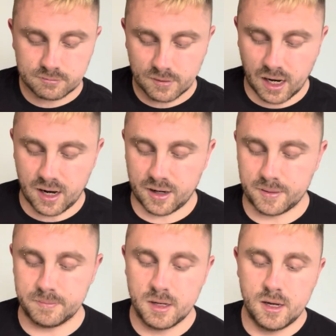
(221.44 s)

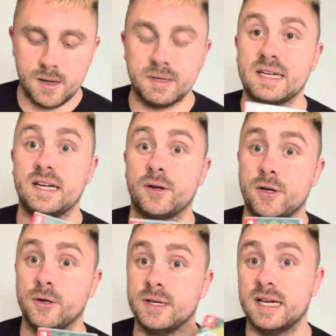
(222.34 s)
But Ni no
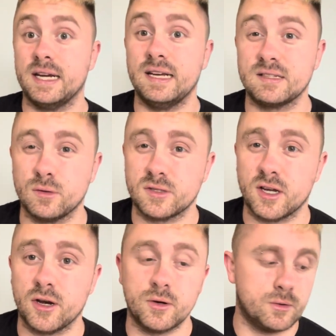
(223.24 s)
Kuni is
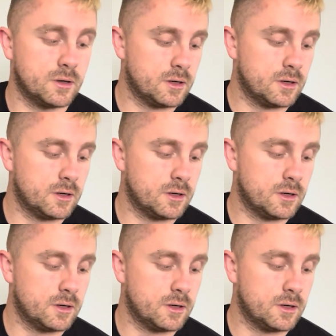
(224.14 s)
also